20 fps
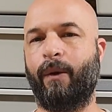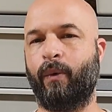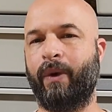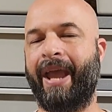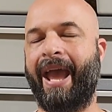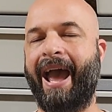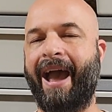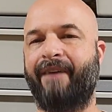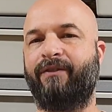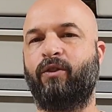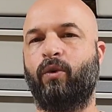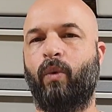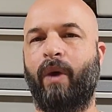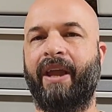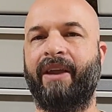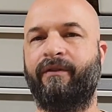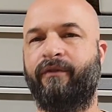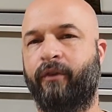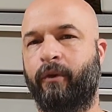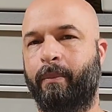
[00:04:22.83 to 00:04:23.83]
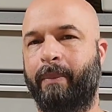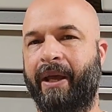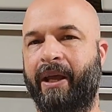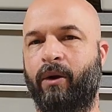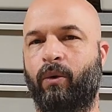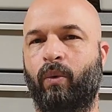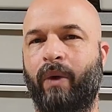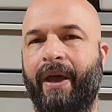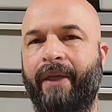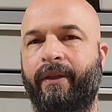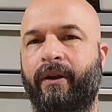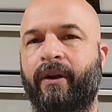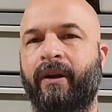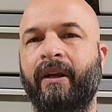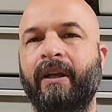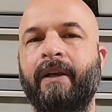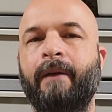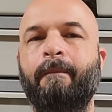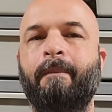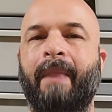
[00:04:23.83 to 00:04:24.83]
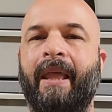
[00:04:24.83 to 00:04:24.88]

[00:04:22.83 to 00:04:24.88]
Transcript: We have to wait for better weather.